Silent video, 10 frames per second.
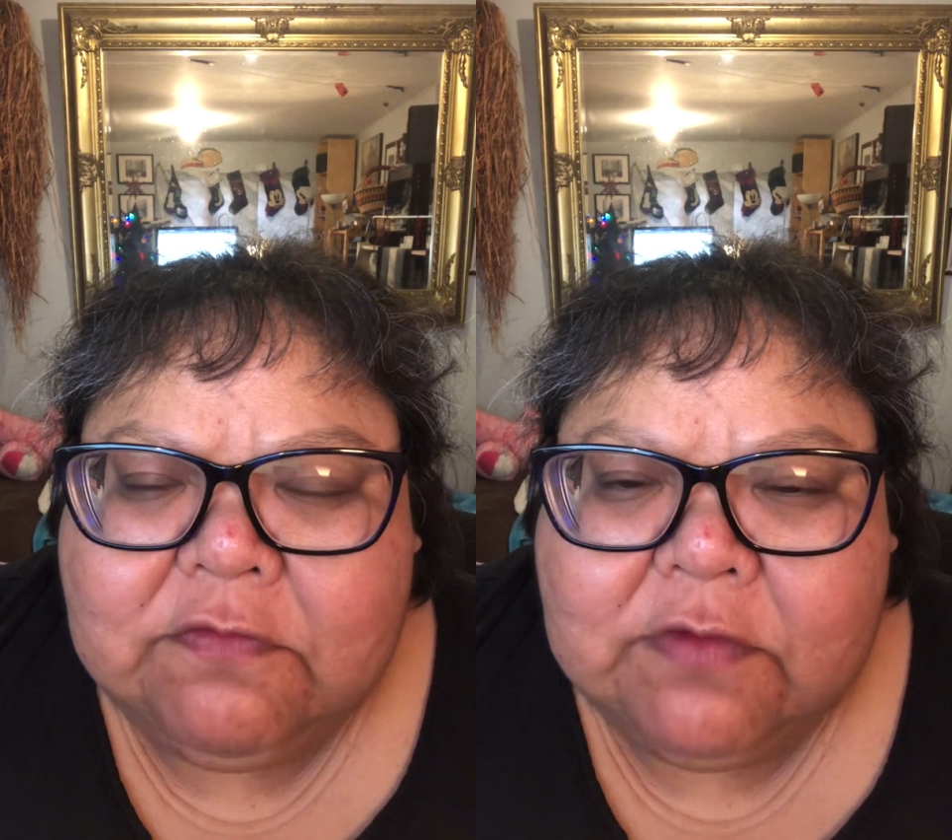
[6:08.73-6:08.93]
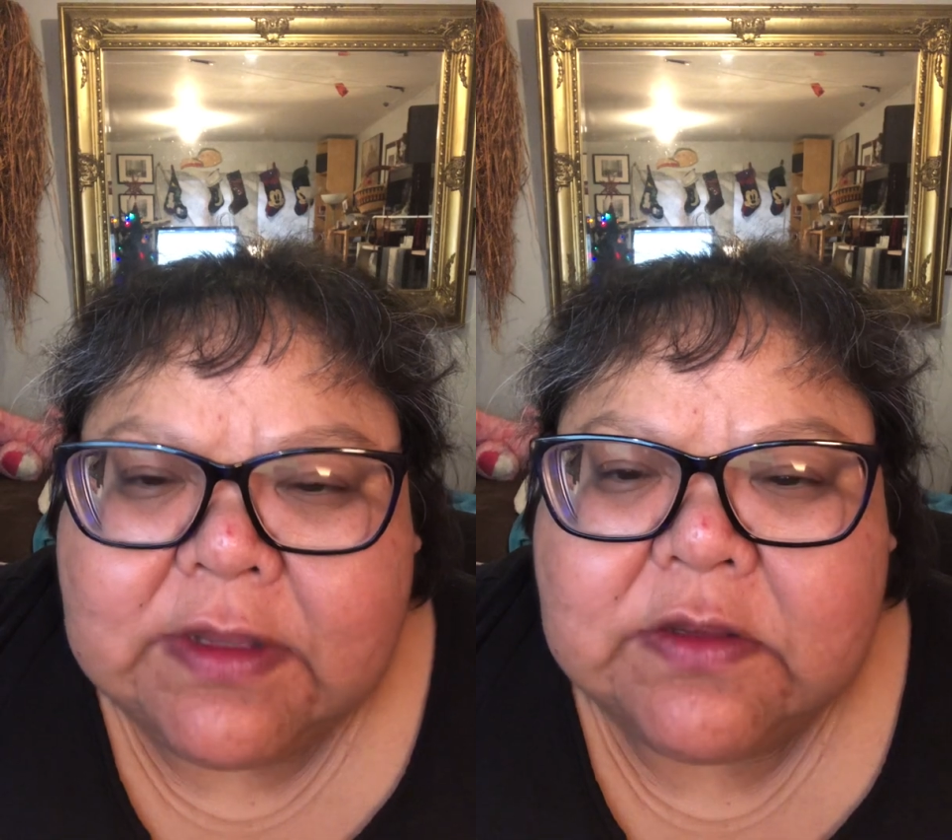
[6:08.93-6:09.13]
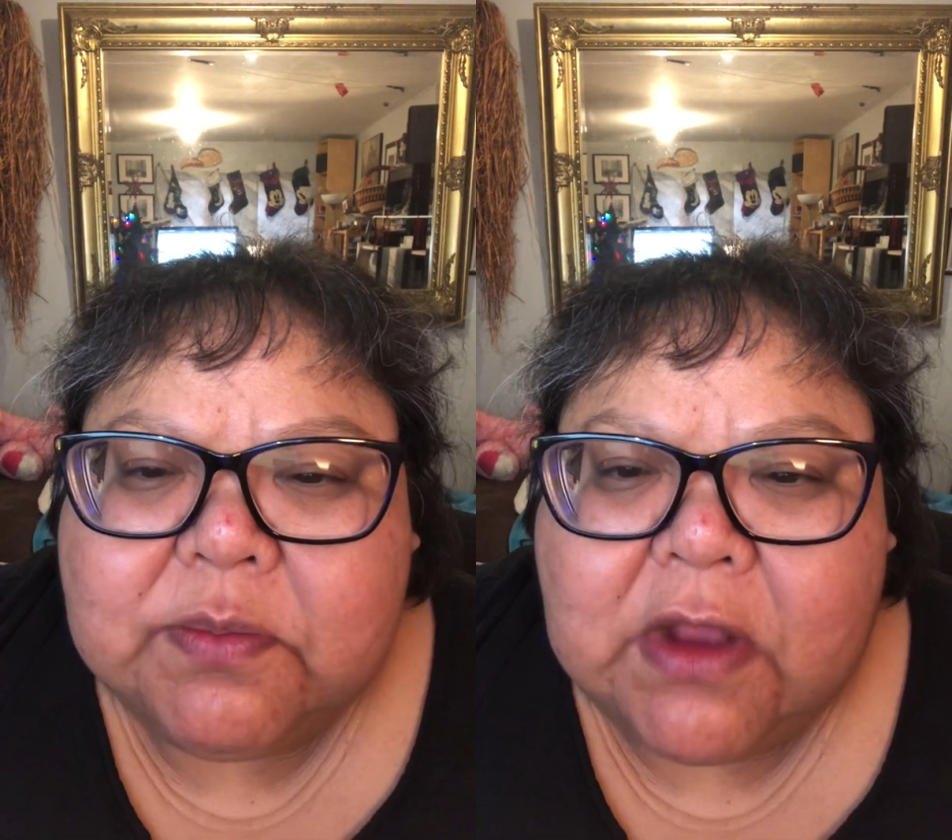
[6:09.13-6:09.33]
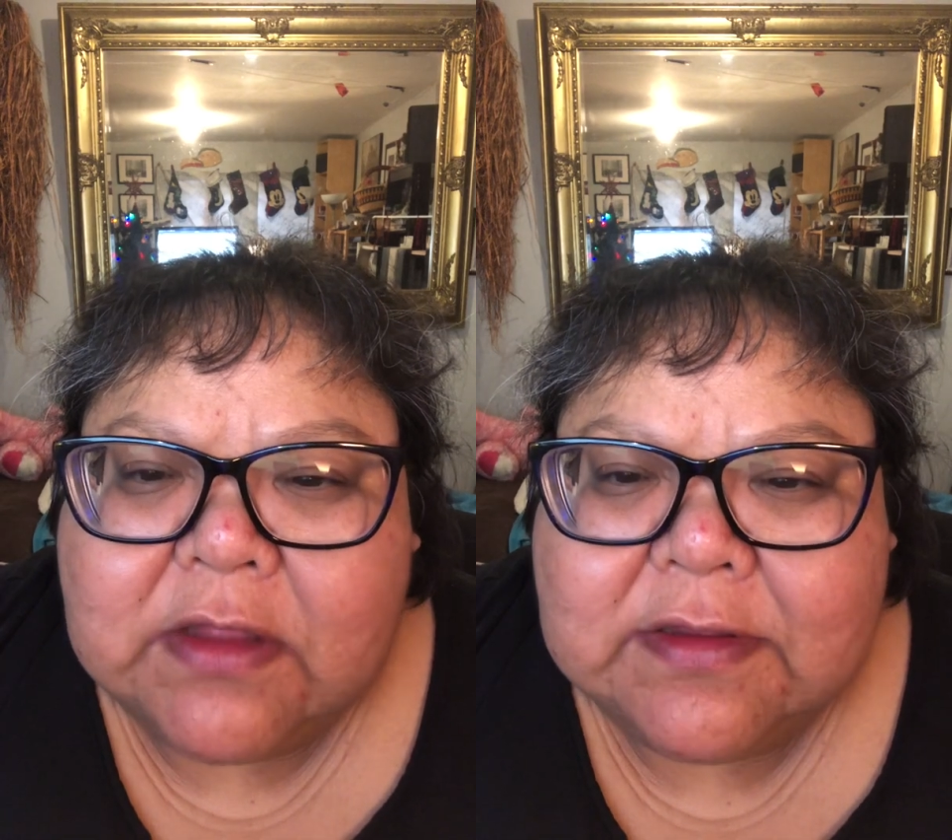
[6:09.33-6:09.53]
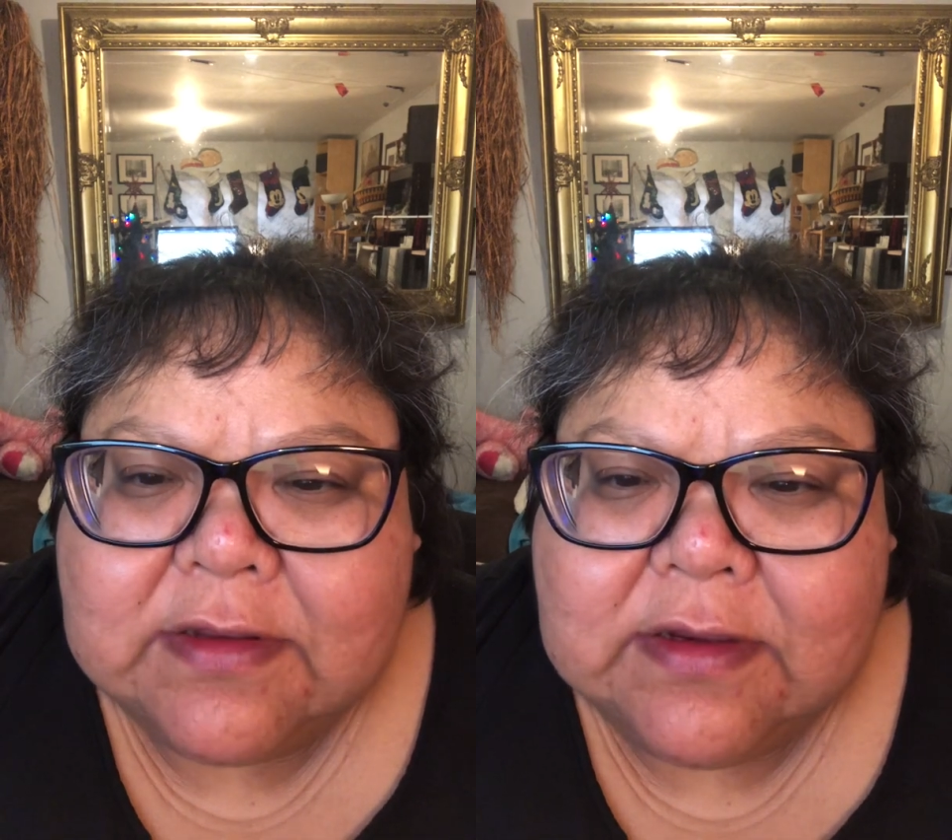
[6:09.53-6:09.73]

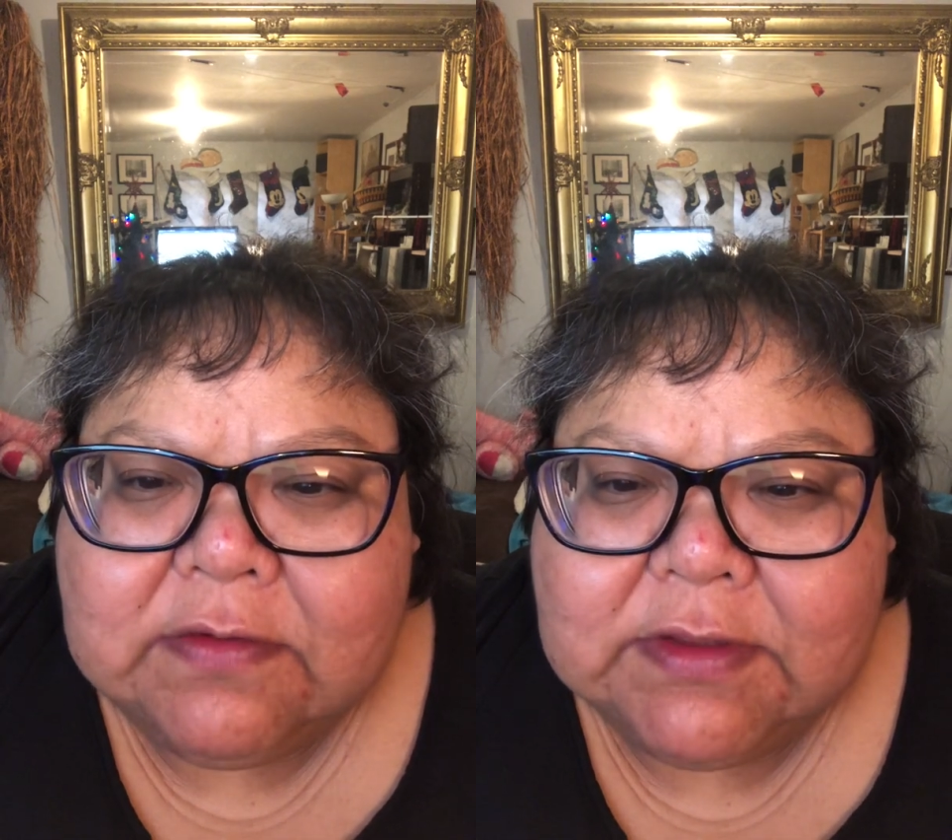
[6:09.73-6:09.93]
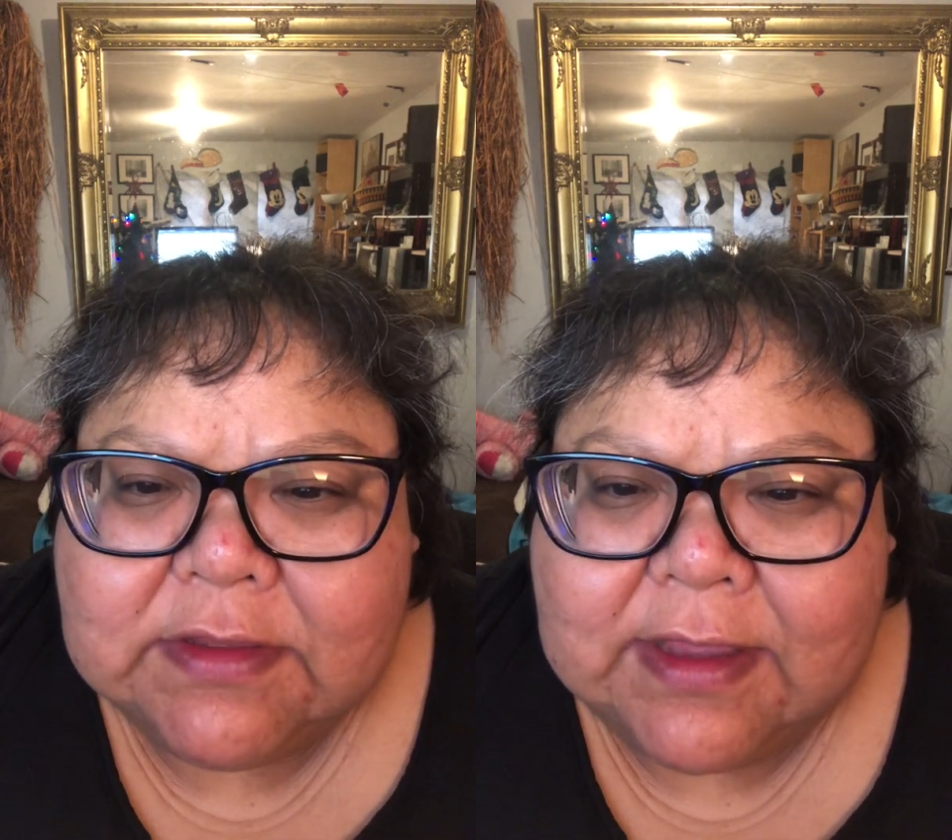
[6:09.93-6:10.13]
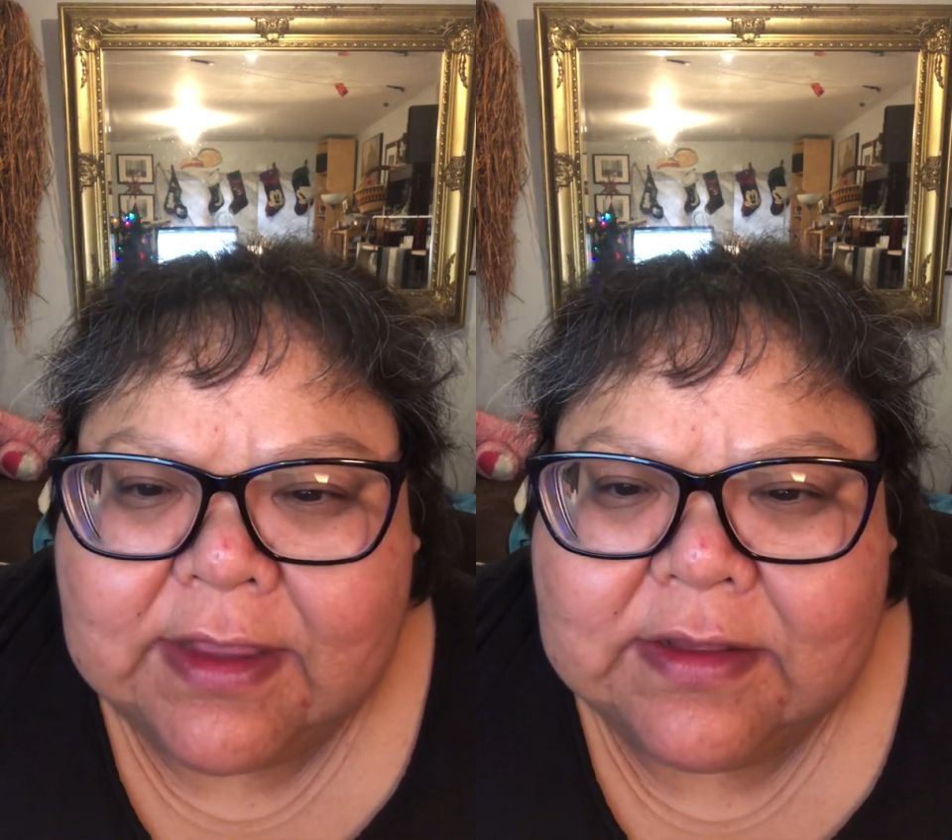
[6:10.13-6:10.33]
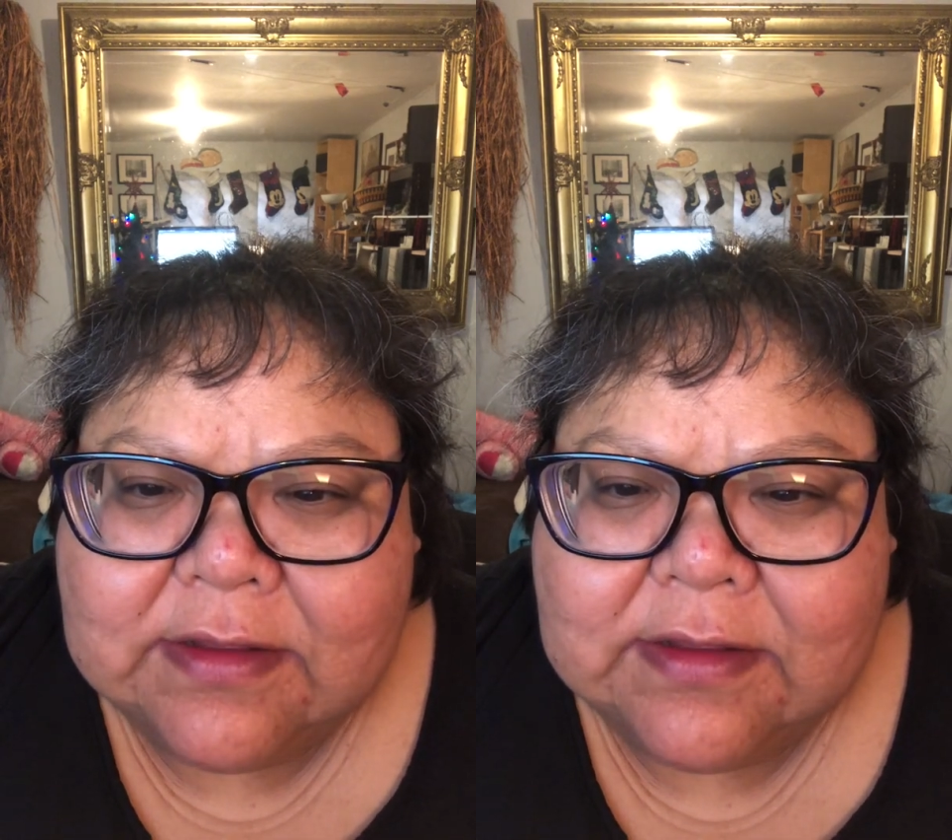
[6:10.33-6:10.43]
reciprocity with that?